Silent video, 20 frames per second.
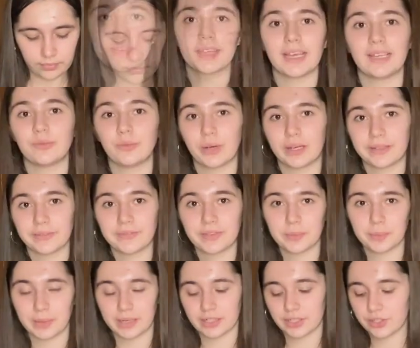and one of the
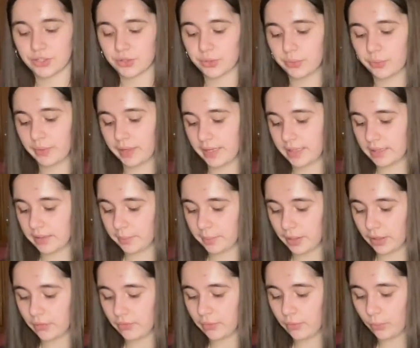parts should weigh
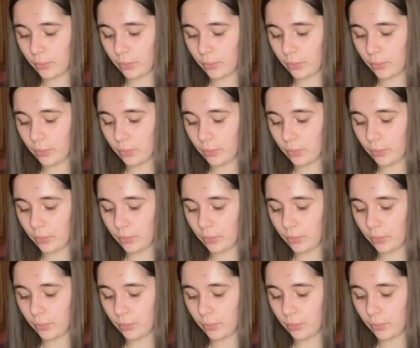about